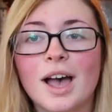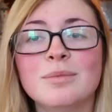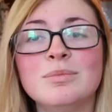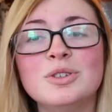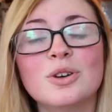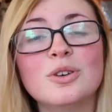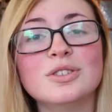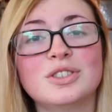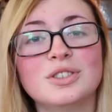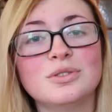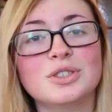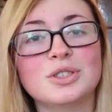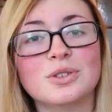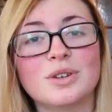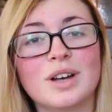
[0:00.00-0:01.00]
I'm not
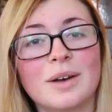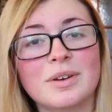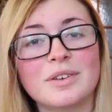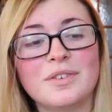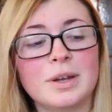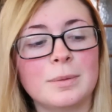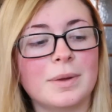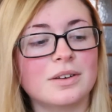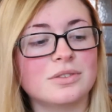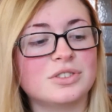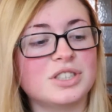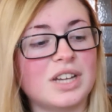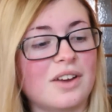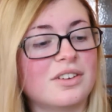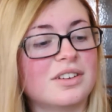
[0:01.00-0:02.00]
too sure how I feel
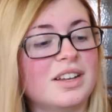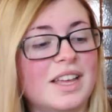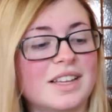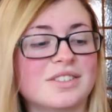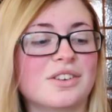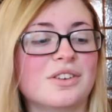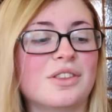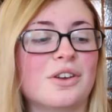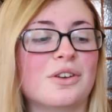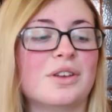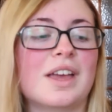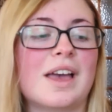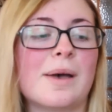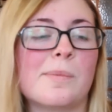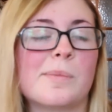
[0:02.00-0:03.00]
about Jared Leto though
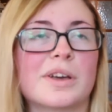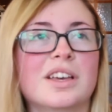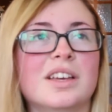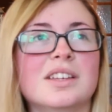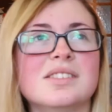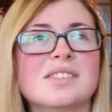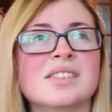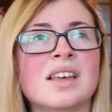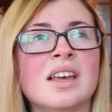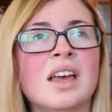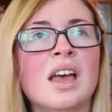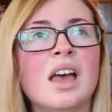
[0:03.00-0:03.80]
yet because